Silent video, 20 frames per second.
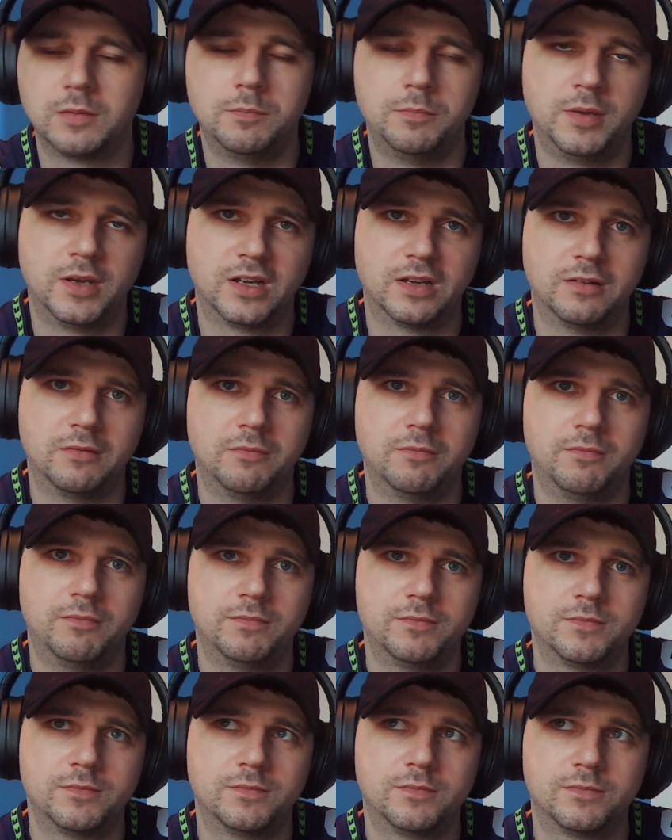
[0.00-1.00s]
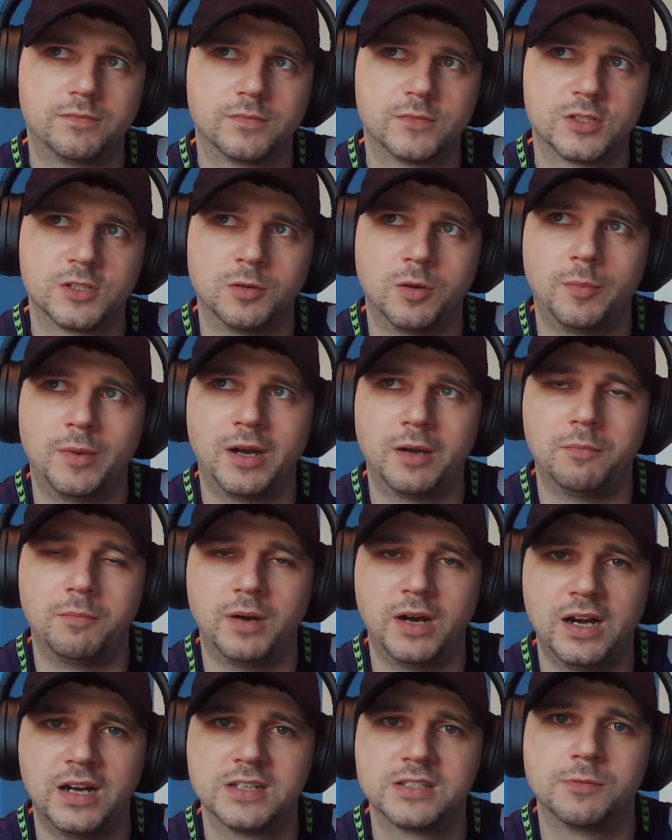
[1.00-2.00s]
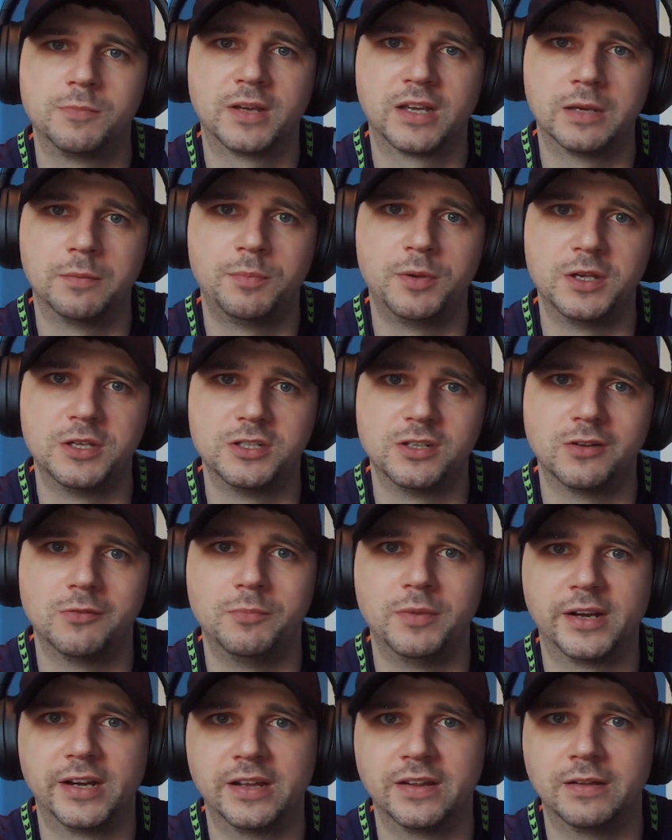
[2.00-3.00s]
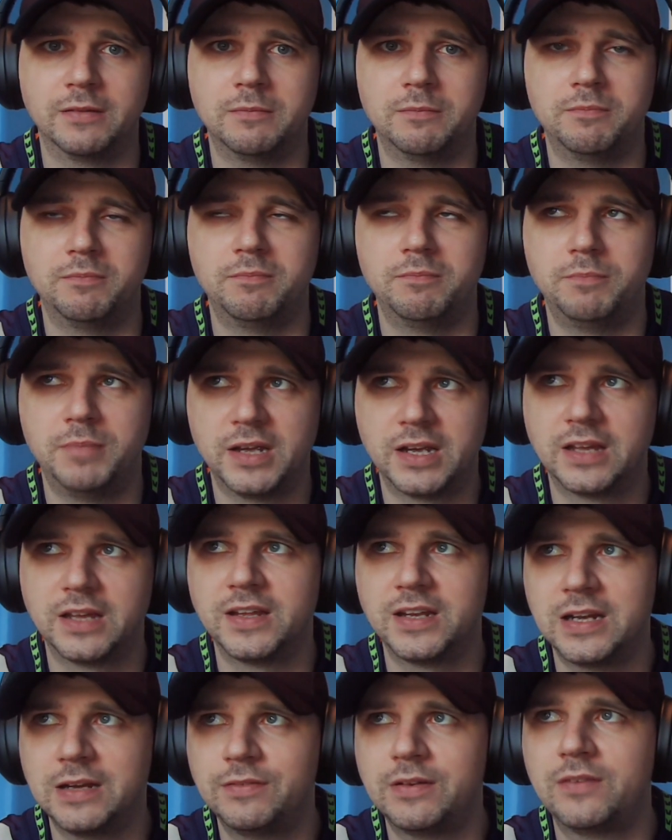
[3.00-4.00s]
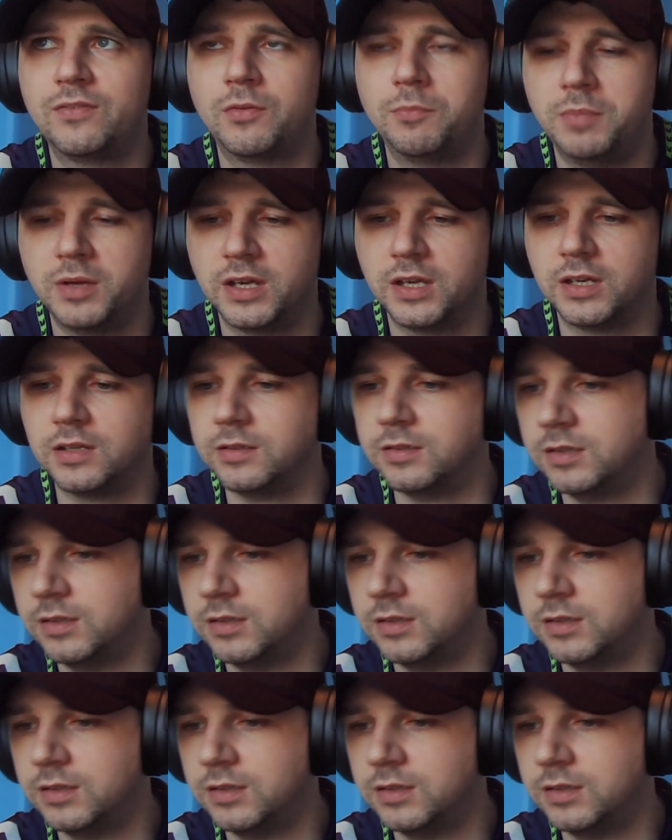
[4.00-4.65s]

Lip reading: big. Something about bars, a bigger picture, and bigger than I've ever been.